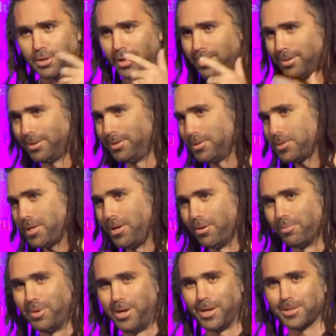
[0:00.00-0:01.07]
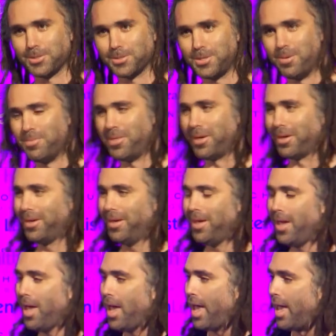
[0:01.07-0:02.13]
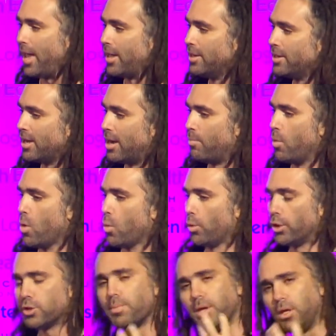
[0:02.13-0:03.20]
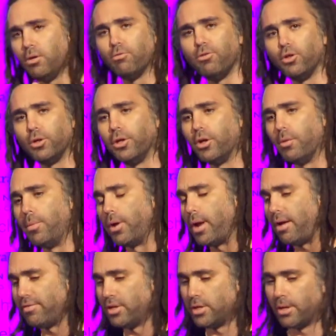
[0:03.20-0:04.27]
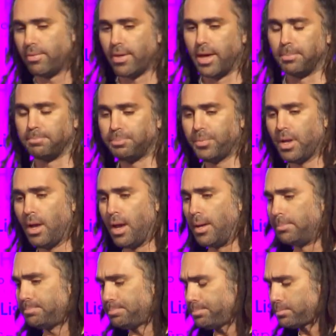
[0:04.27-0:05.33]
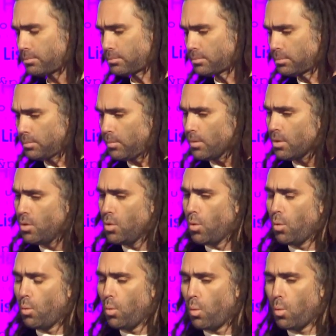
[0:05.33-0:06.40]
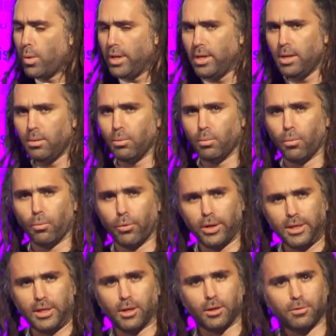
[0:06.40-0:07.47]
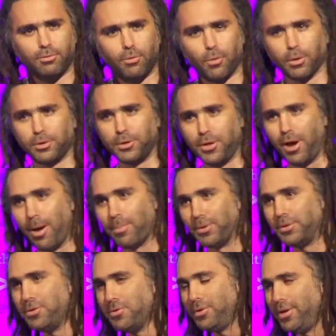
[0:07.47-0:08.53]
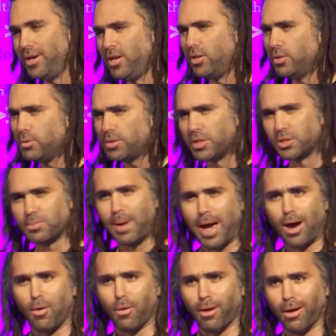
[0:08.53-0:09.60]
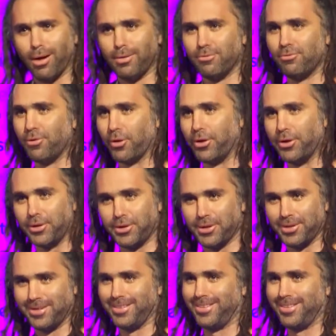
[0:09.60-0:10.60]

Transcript: like a little Skinner box or something. And um, we're just making you feel good about having done that. Um, we really looked forward to the opportunity to use this power for good,